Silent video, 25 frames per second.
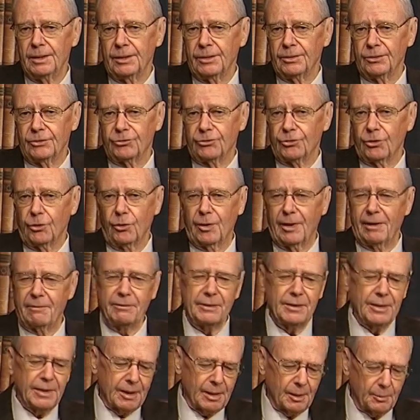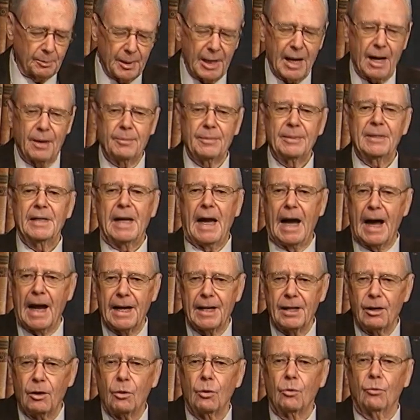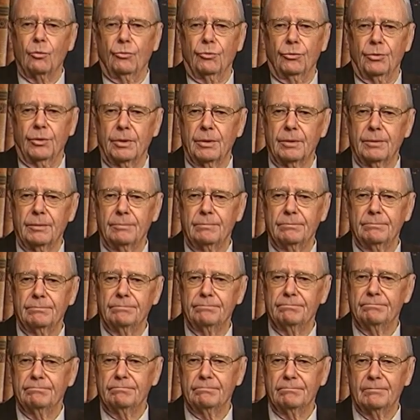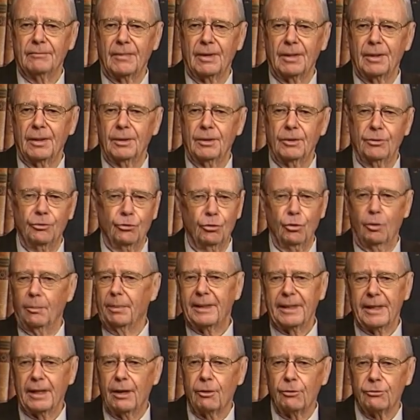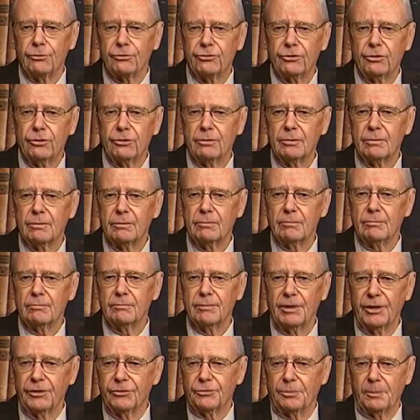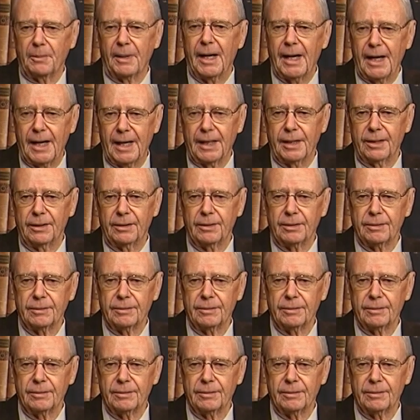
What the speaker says: So everything about me I own. Nobody owns it, it's mine.